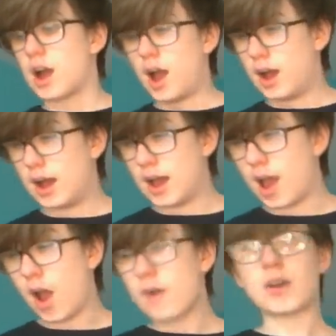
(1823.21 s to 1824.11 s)

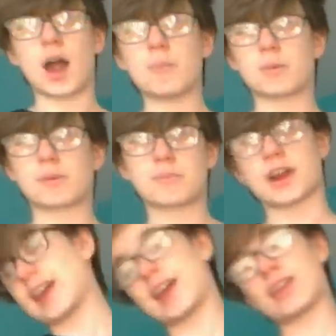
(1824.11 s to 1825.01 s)
Her own
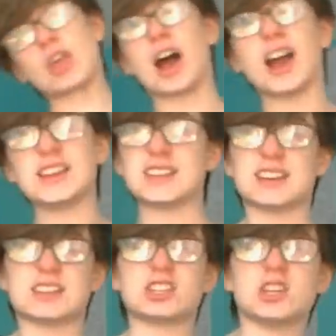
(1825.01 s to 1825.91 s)
upbringing, the
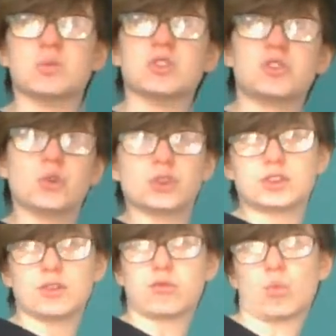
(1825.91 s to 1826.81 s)
idea that she was
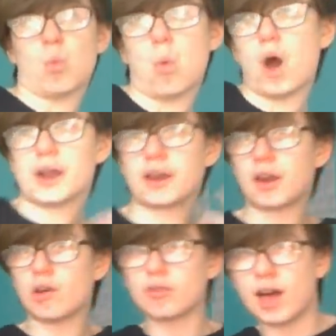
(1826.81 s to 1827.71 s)
sort of
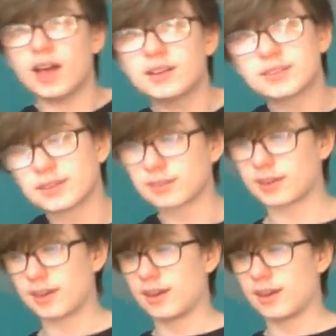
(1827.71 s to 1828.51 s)
one of us,